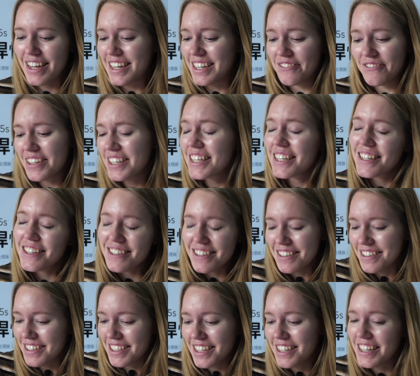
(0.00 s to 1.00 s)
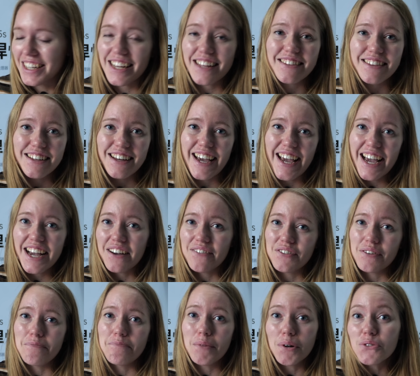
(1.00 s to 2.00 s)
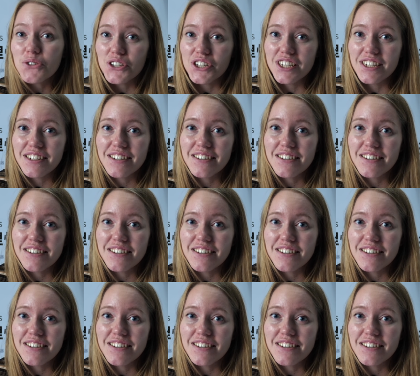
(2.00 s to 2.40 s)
I really didn't get the hang of the motion.